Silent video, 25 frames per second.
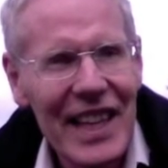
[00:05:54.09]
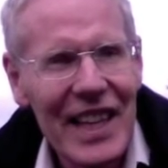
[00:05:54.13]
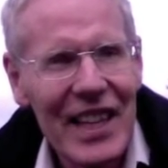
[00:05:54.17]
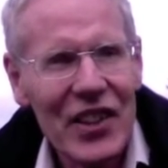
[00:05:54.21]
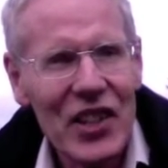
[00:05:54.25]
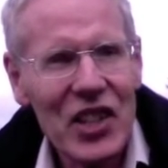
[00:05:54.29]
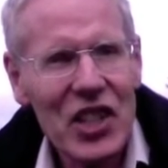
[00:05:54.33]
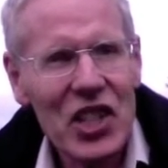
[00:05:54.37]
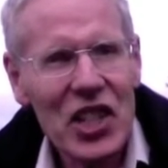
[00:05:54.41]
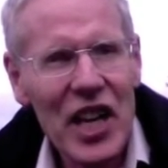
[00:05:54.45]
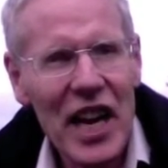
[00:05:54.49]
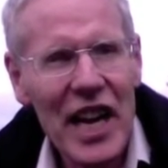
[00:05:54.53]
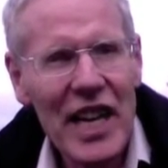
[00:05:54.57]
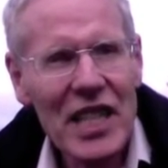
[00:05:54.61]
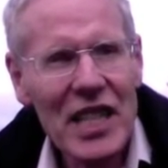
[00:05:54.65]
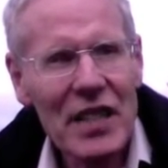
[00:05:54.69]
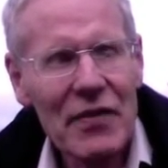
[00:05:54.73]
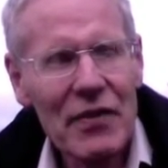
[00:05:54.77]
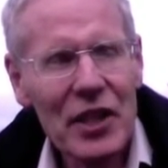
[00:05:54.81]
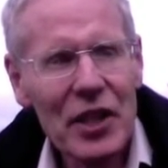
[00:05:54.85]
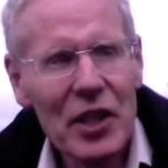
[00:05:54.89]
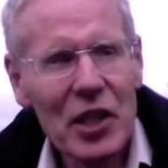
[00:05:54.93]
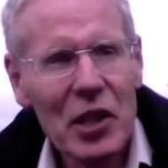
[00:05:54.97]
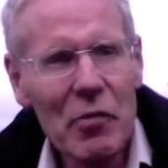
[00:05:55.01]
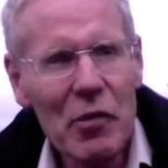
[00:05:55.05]
The
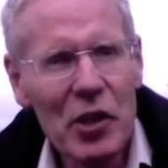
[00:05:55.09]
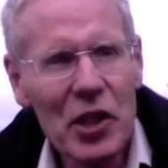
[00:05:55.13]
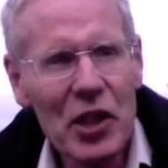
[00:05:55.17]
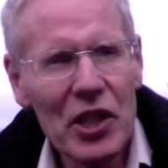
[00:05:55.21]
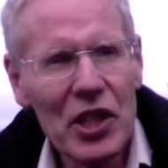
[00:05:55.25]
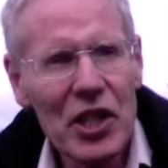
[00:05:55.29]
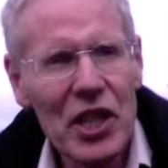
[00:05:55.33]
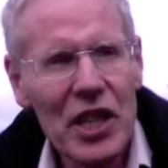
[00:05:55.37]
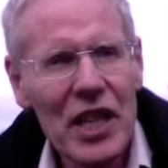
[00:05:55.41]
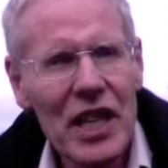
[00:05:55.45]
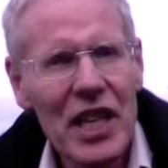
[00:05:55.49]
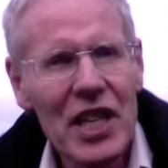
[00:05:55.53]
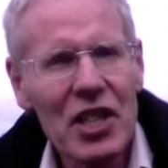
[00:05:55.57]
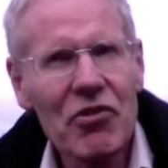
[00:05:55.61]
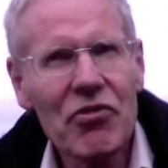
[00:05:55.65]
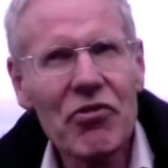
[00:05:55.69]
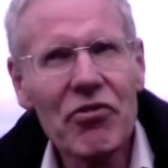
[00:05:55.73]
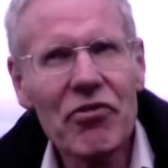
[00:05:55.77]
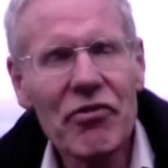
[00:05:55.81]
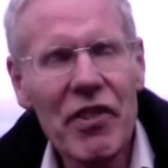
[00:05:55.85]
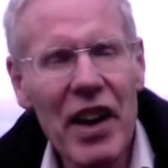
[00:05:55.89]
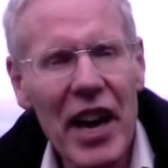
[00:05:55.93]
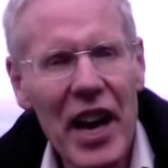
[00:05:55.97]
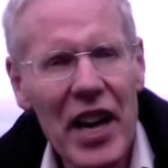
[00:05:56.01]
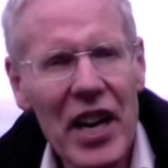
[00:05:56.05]
scientific community is
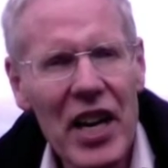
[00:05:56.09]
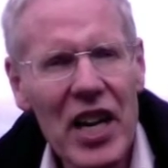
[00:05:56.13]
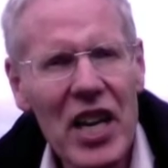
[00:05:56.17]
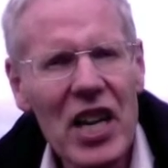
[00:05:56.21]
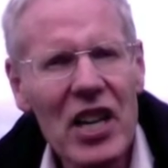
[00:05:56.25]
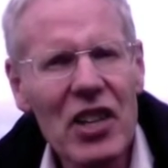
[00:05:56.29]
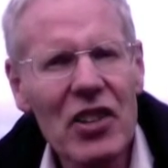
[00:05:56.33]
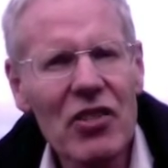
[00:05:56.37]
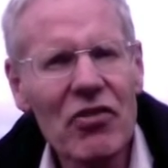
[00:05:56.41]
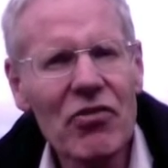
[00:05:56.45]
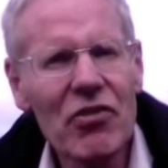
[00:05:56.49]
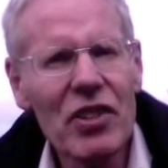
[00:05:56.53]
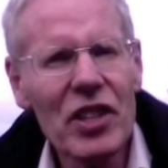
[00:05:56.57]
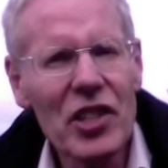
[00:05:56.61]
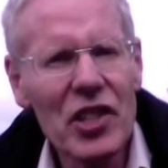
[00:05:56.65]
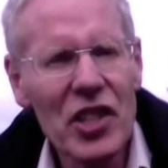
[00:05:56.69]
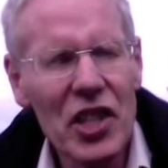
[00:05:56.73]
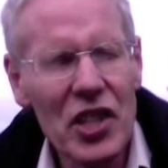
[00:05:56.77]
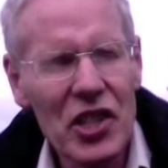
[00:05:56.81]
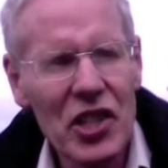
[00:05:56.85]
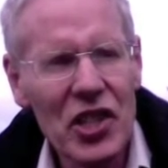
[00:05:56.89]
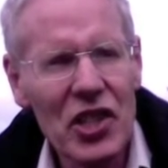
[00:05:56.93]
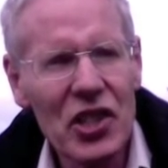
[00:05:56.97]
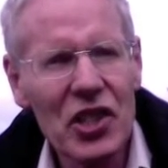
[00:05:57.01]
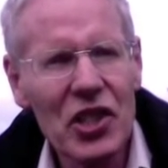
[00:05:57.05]
very
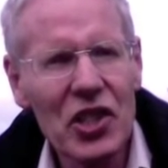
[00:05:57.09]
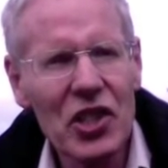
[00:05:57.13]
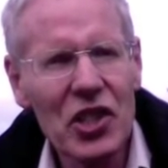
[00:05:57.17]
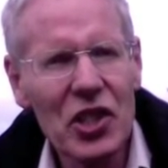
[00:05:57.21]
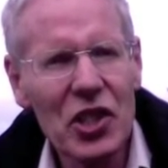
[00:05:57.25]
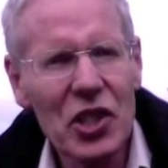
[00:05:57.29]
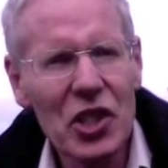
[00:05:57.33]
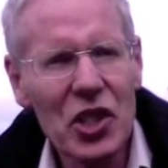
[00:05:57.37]
resistant to